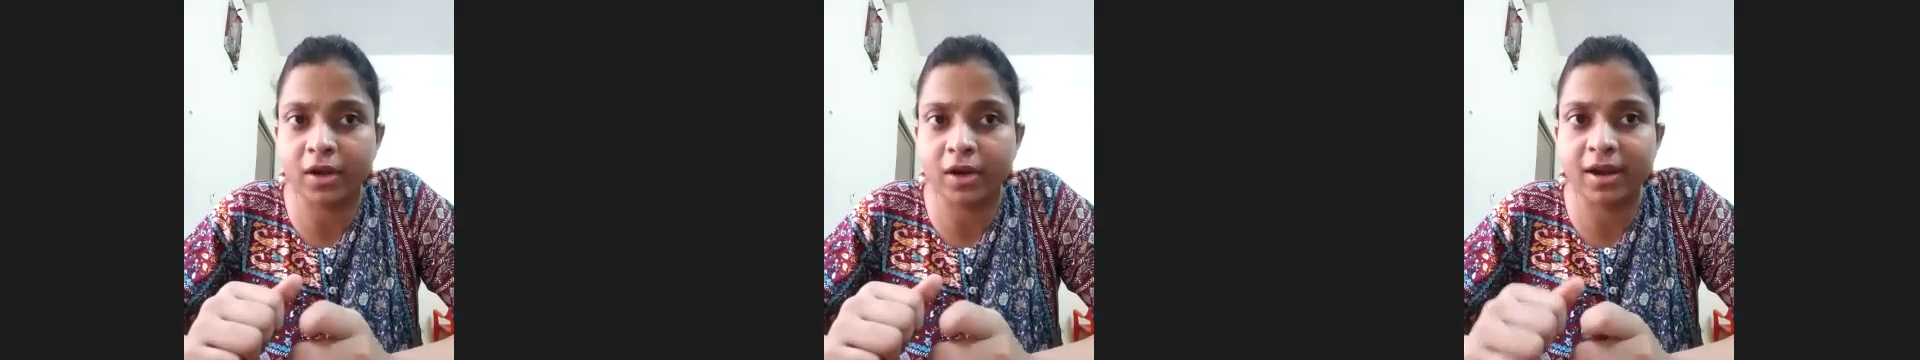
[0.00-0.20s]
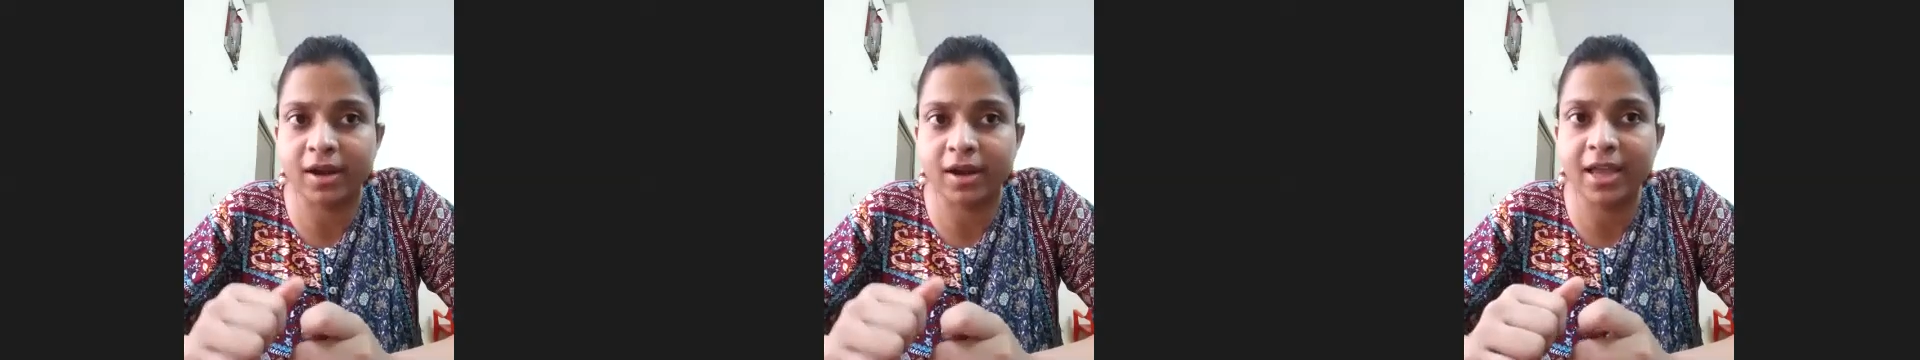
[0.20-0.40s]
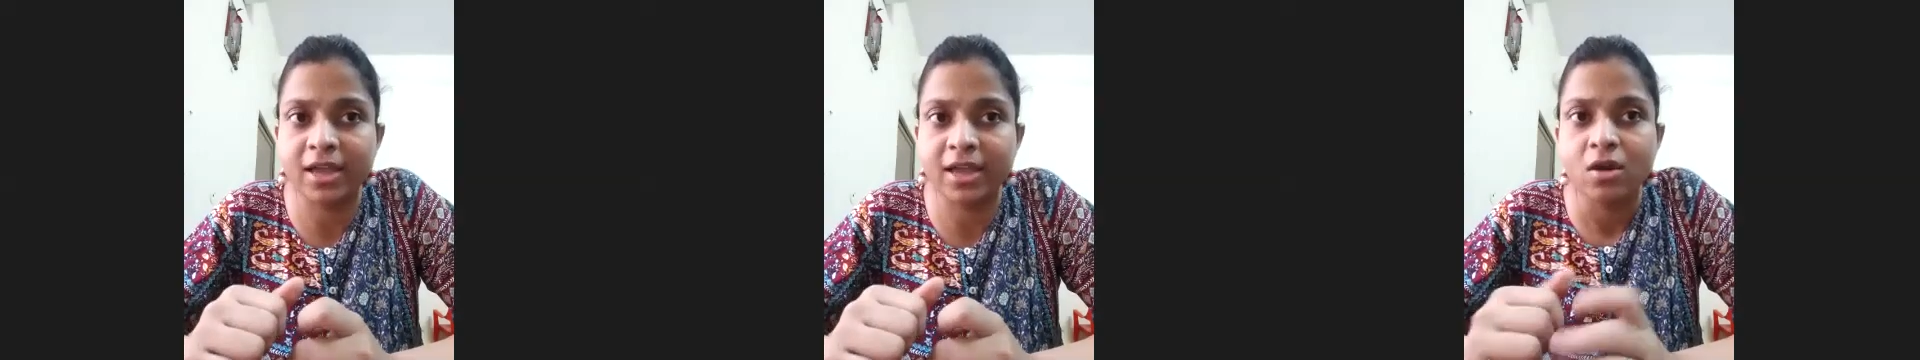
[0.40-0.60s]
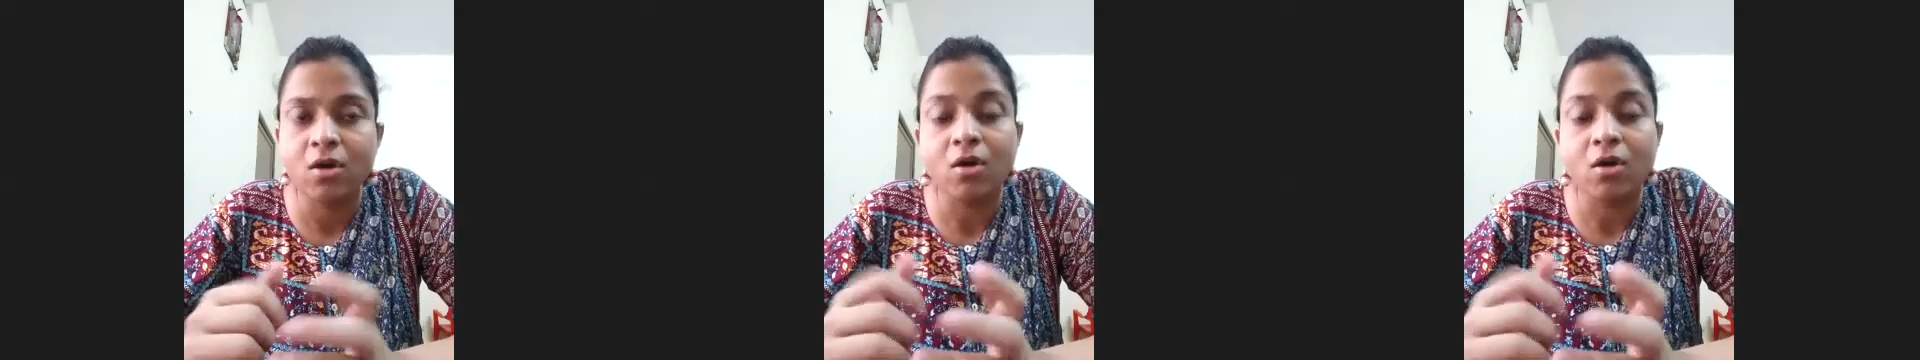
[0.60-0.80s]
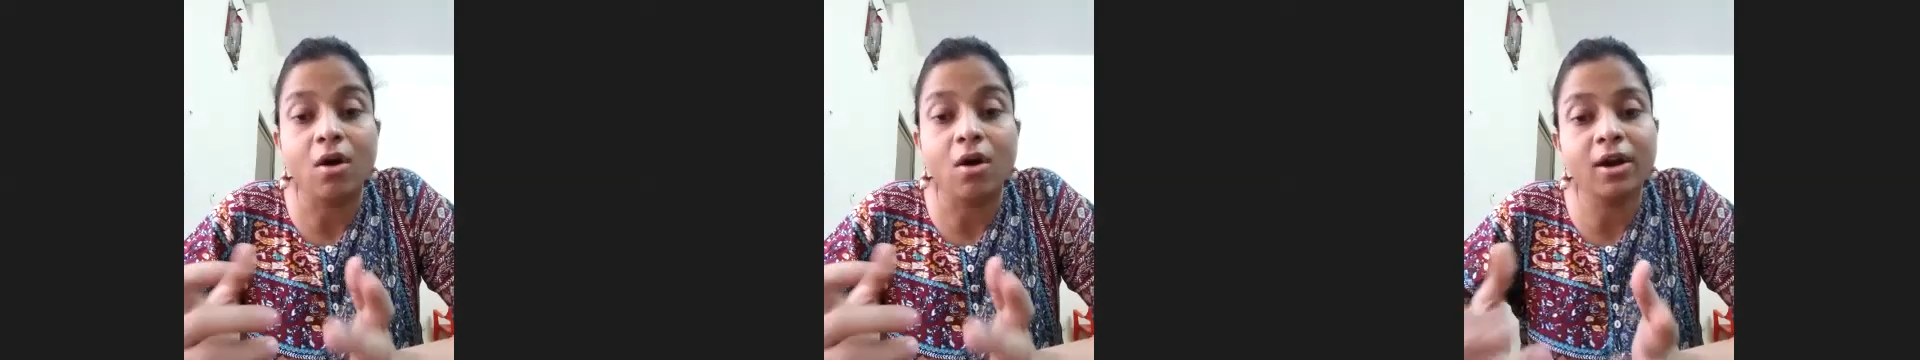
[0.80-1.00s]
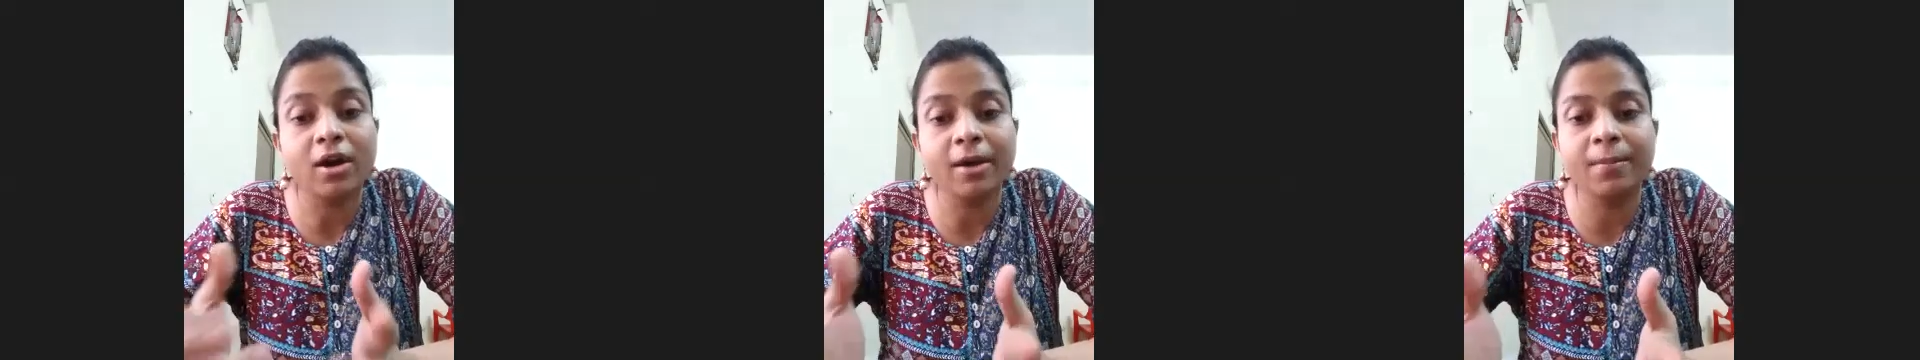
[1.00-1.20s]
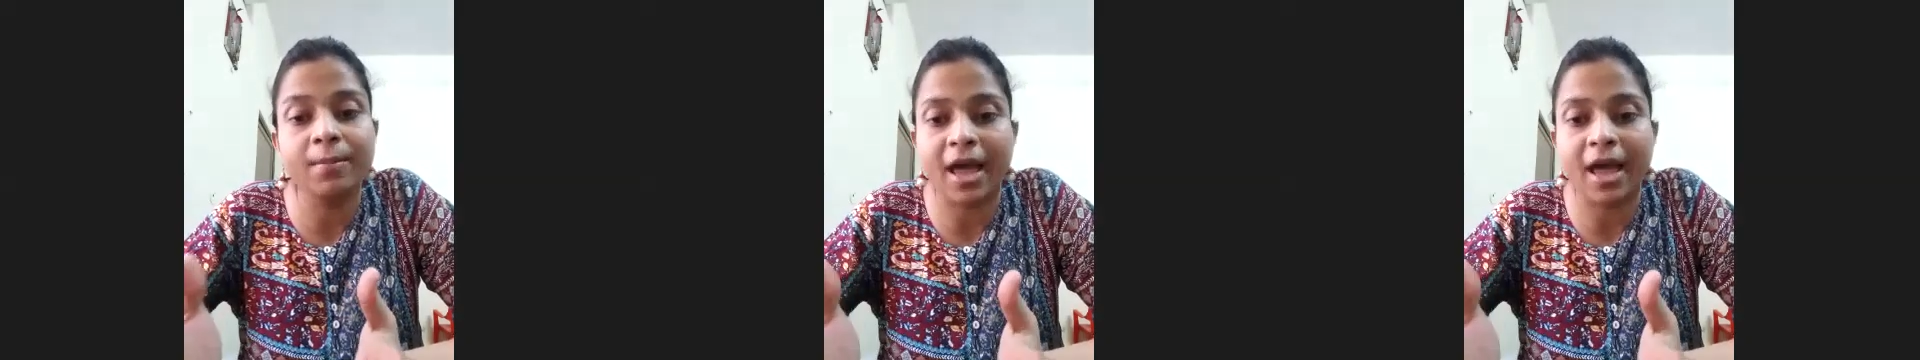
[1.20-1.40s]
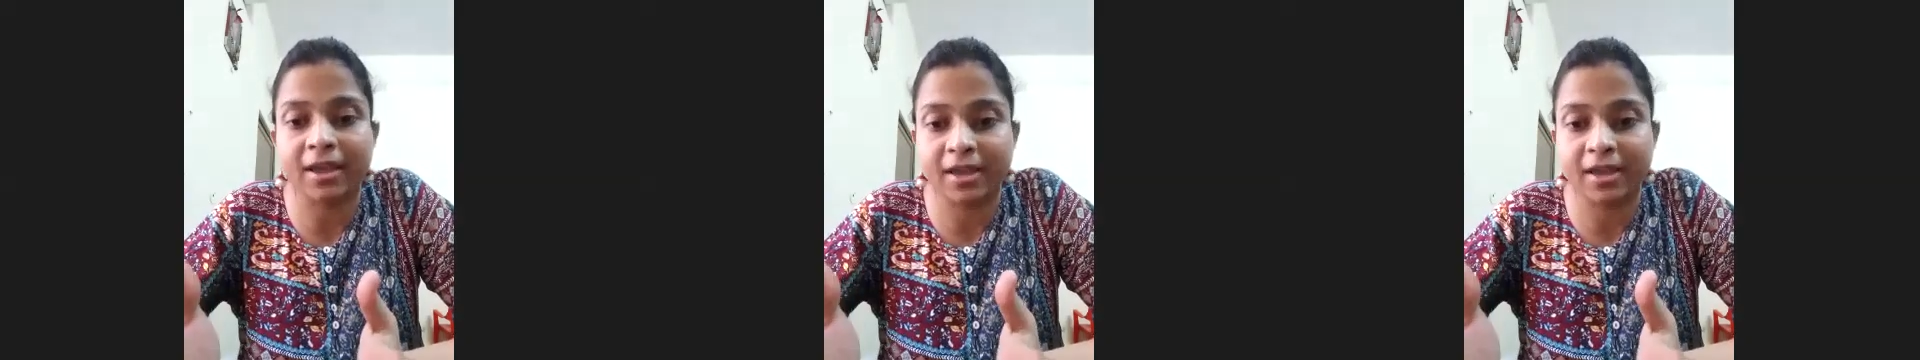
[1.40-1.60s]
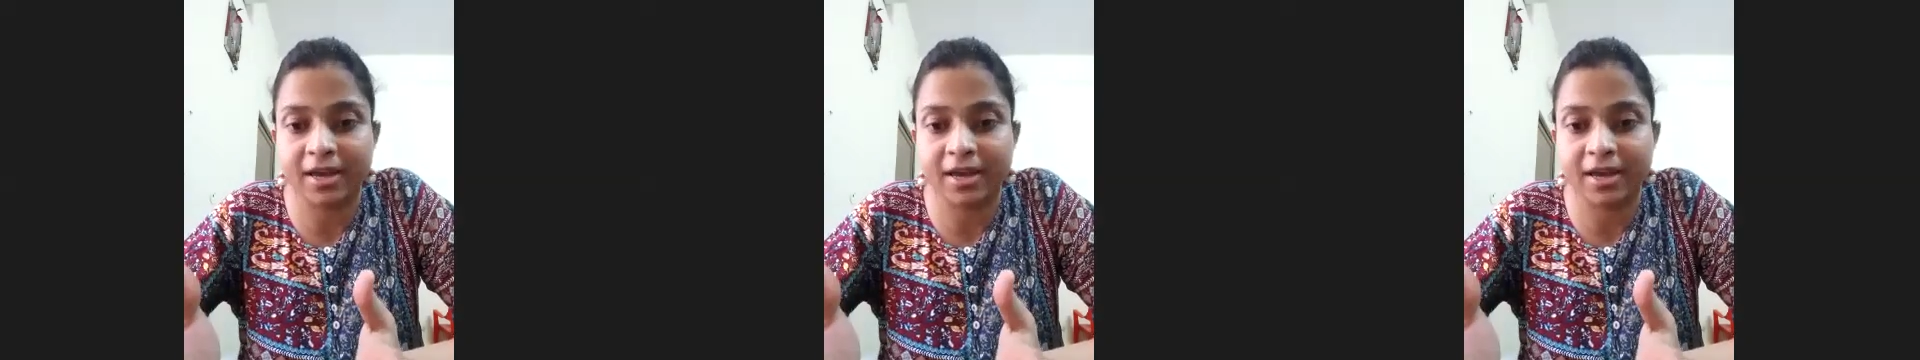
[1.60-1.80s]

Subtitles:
right? Or a blanket.